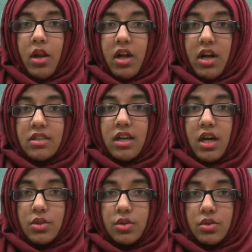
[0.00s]
cuts
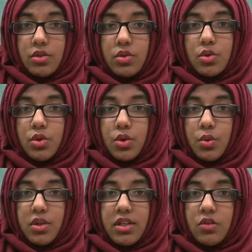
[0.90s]
are used
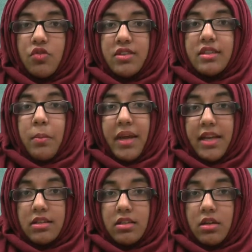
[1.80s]
to increase the
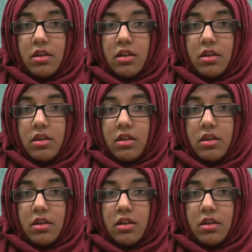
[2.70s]
pace.